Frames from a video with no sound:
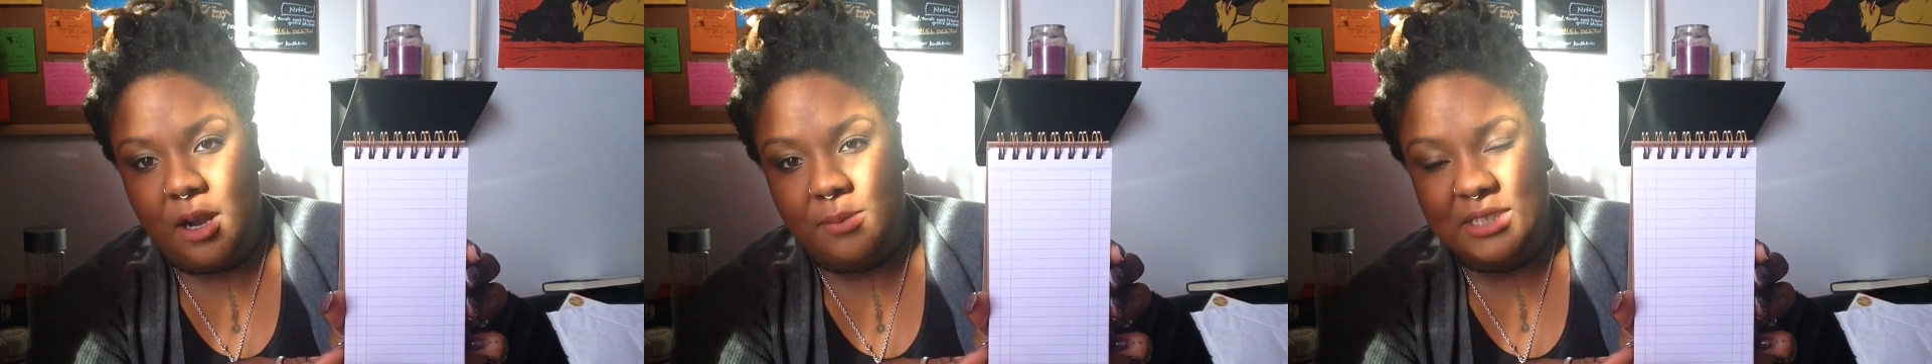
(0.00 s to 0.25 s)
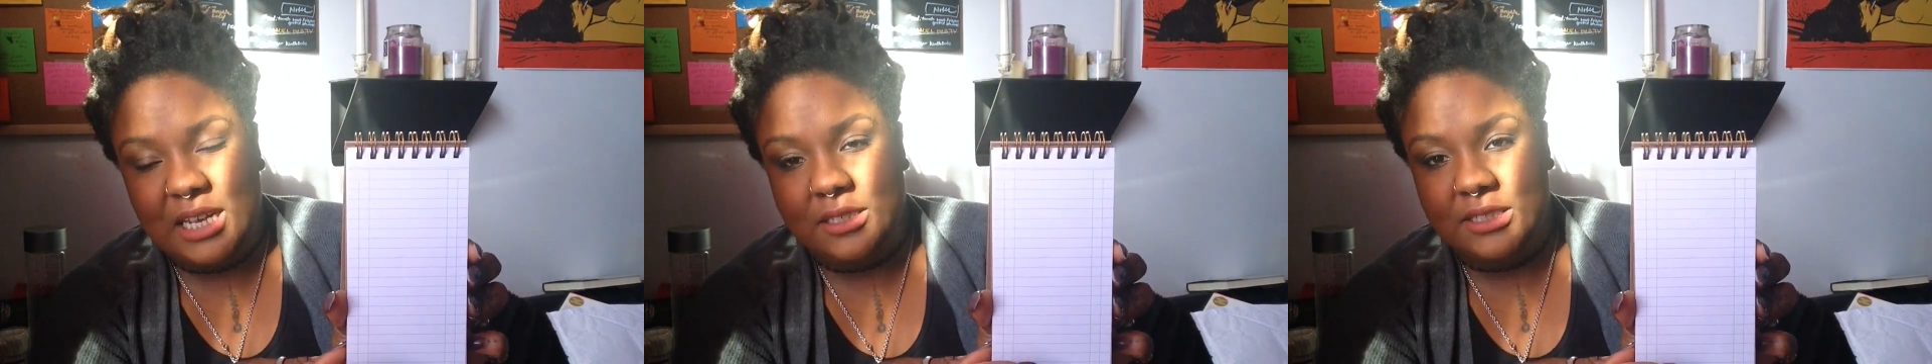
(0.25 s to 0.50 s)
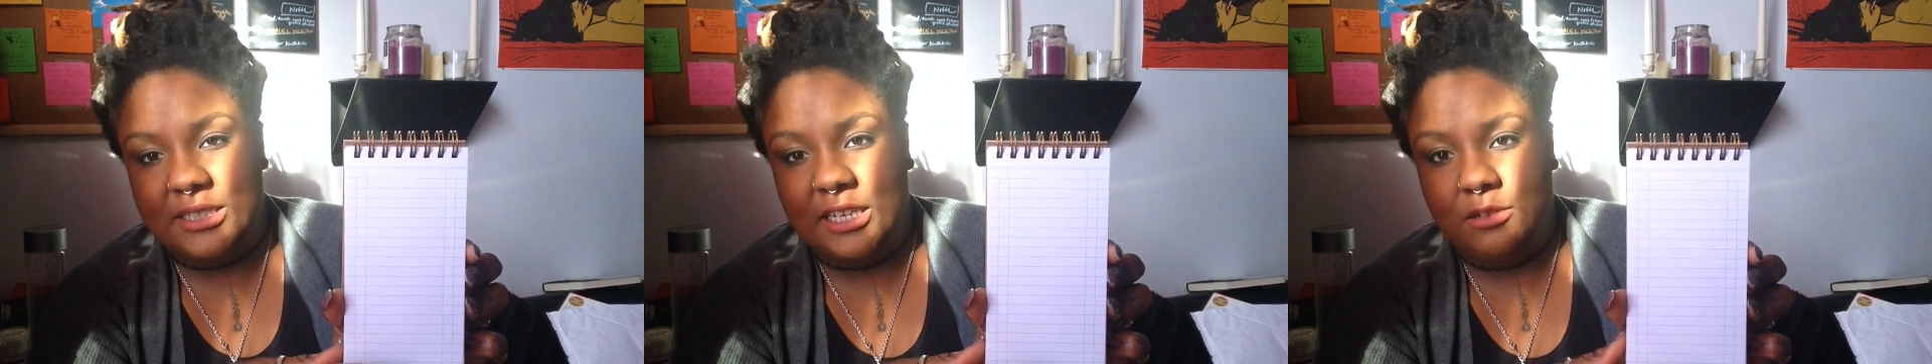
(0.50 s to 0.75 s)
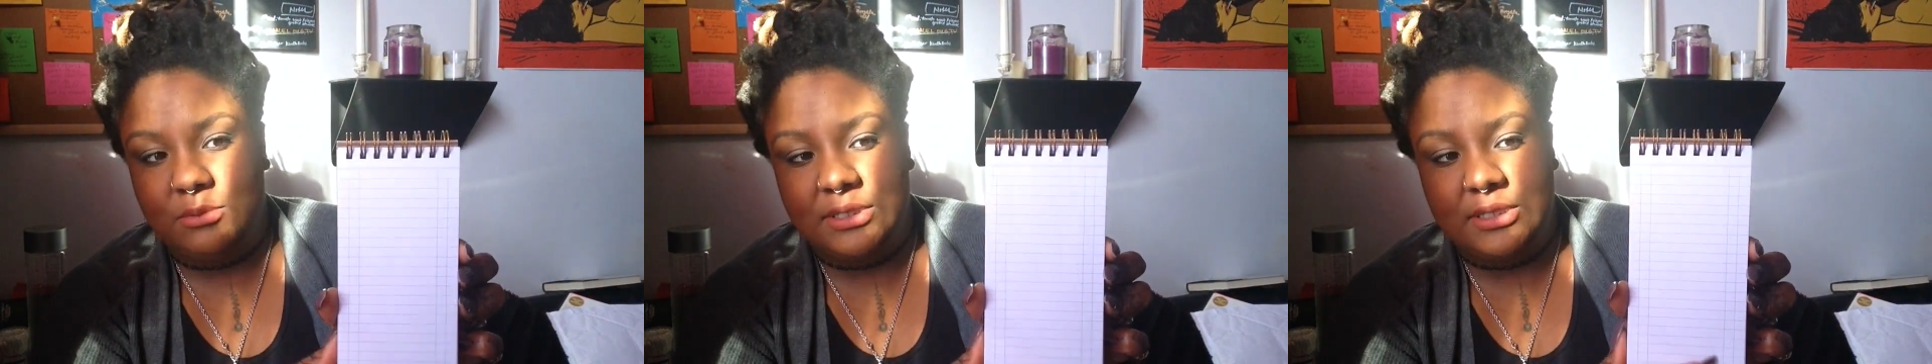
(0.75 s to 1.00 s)
Almost kind of looks
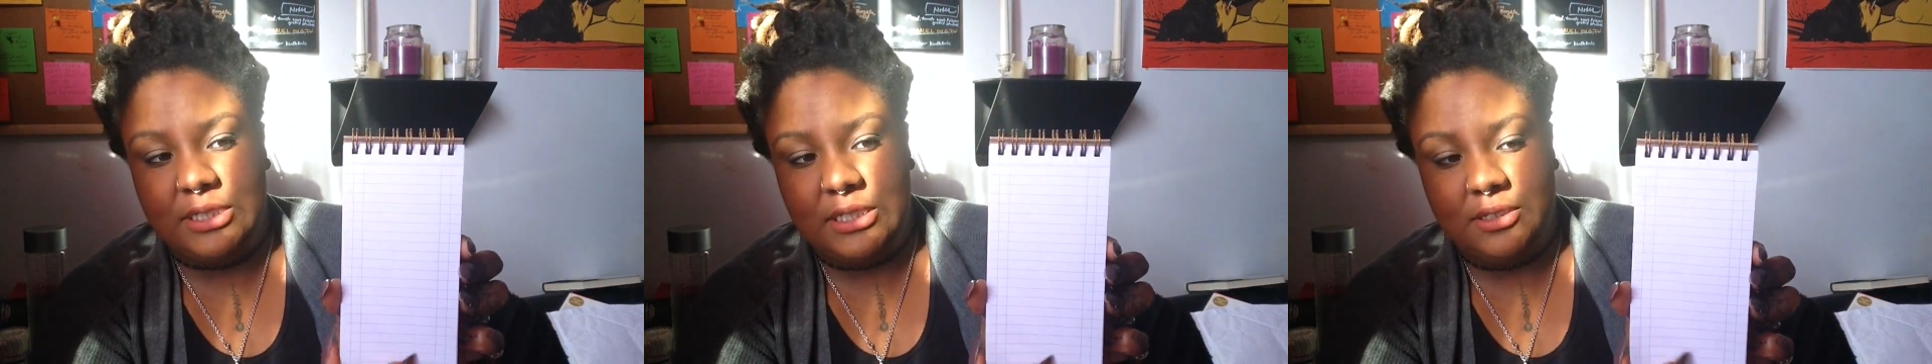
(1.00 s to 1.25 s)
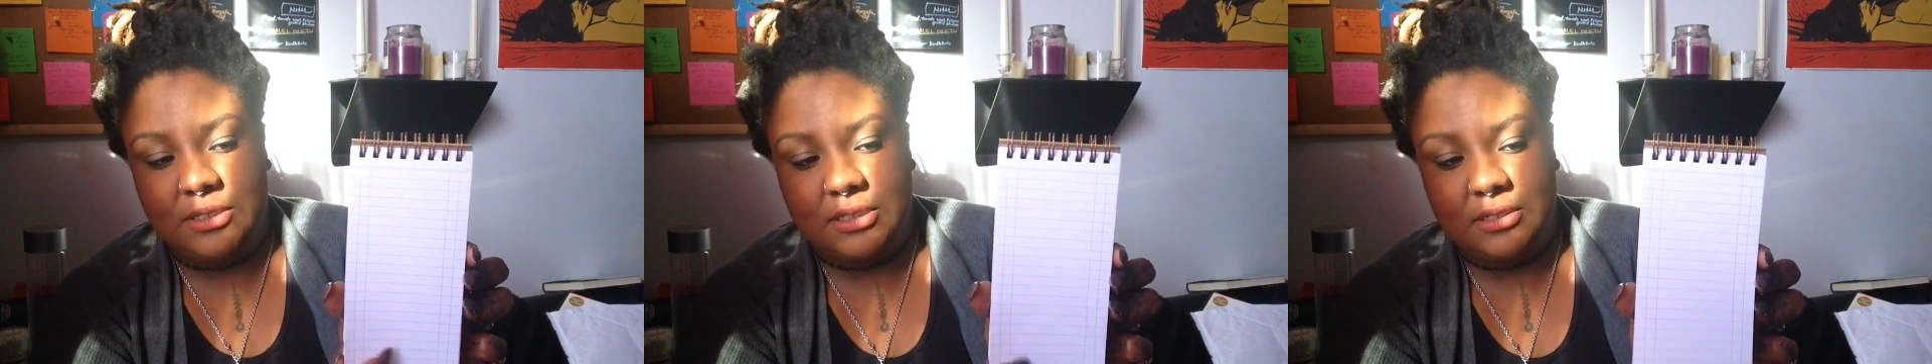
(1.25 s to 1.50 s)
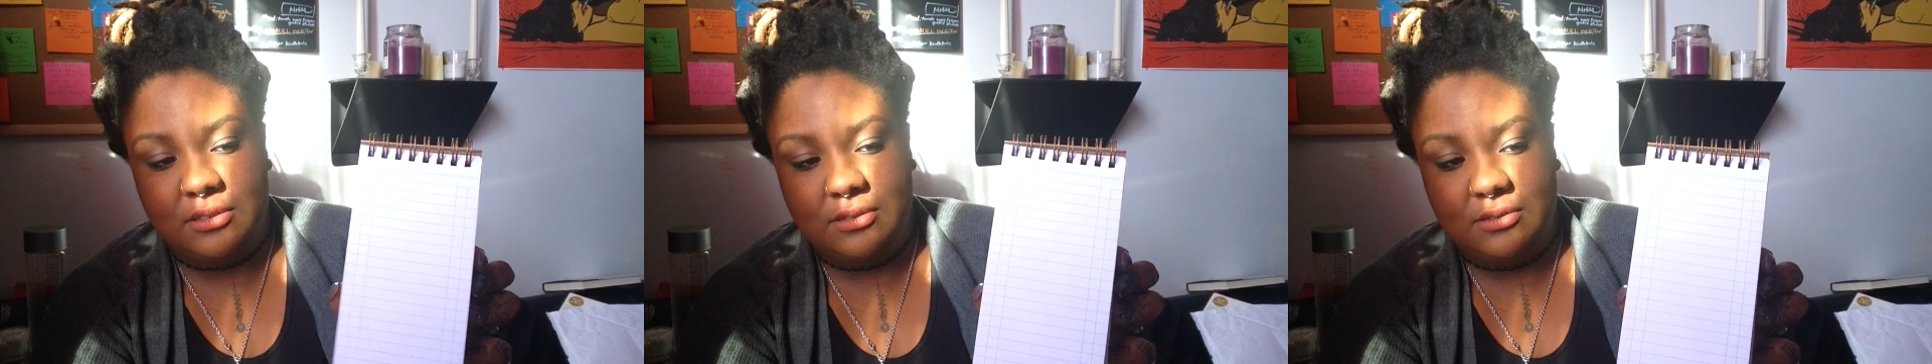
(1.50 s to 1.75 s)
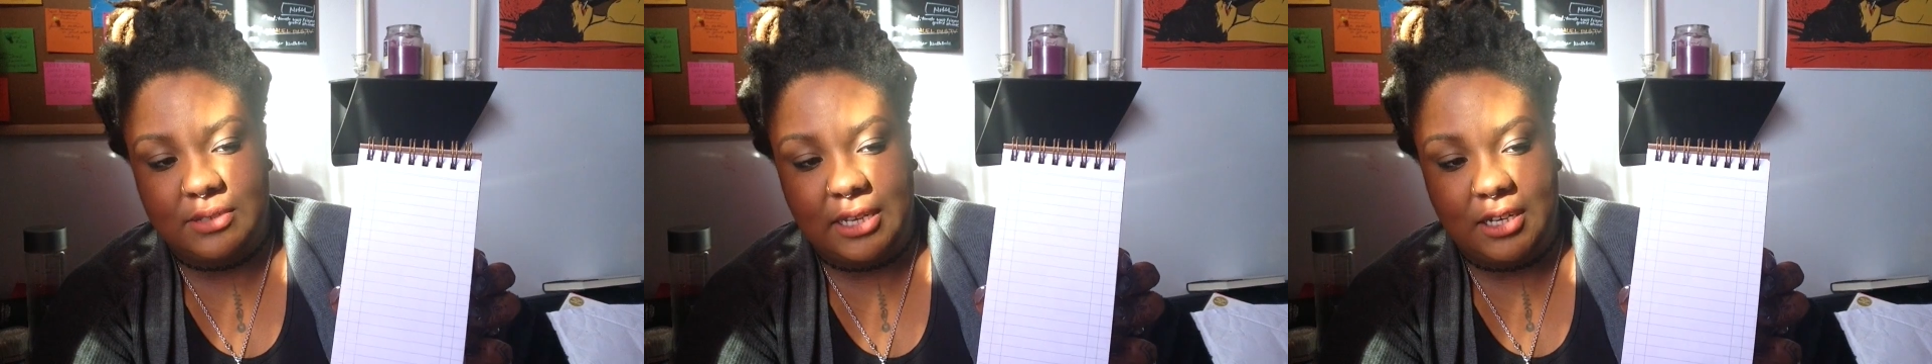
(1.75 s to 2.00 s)
like a receipt,
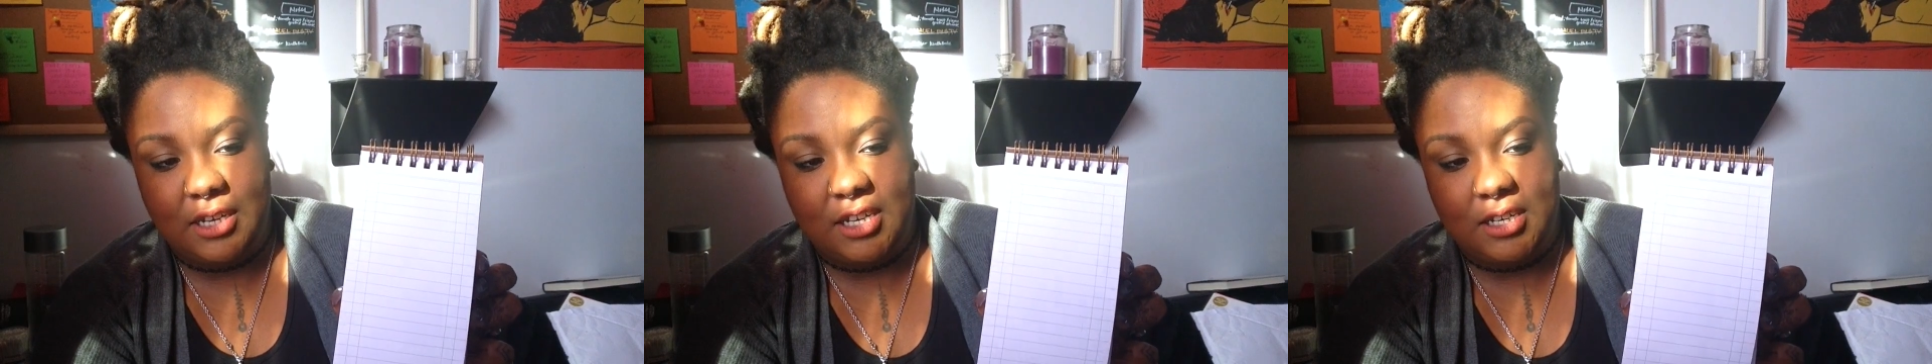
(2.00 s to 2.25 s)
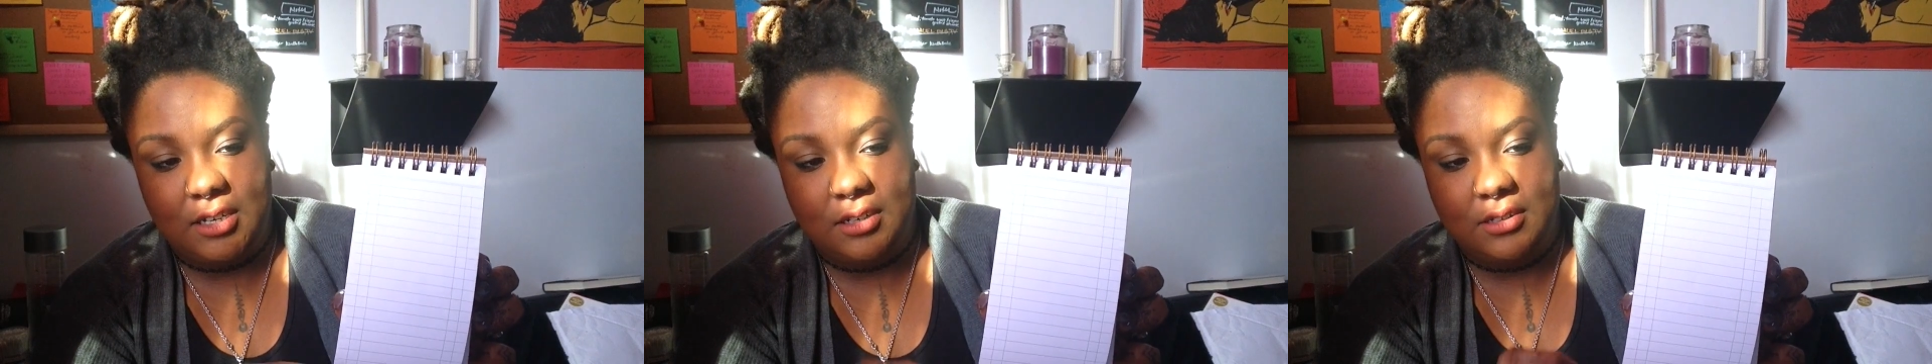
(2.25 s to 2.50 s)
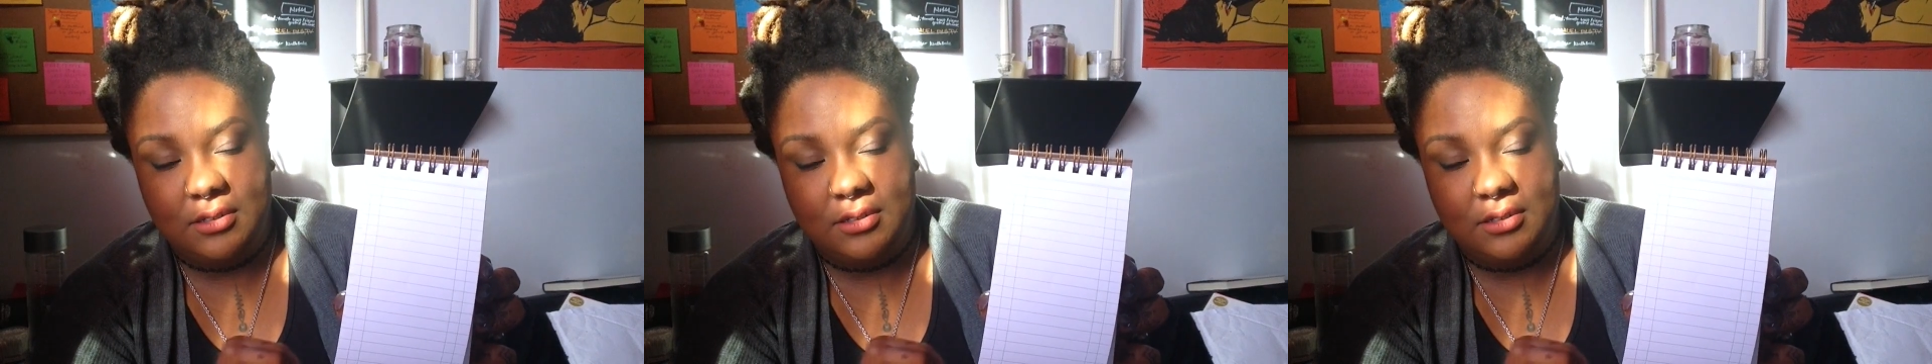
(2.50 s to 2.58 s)
like a